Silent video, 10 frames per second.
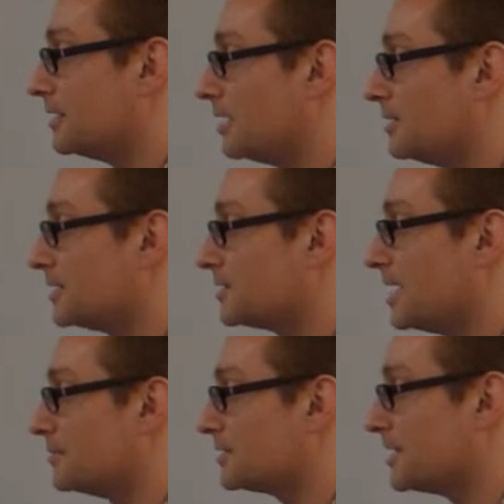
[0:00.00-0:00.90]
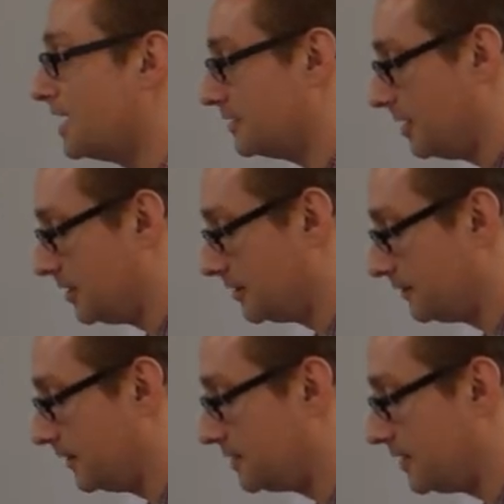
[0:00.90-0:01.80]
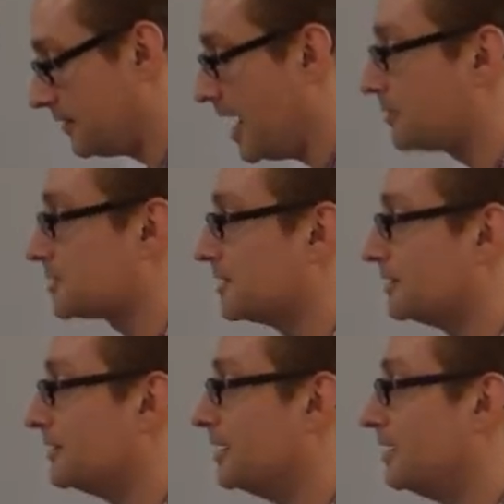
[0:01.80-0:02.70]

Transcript: that'd be the same as saying 150,000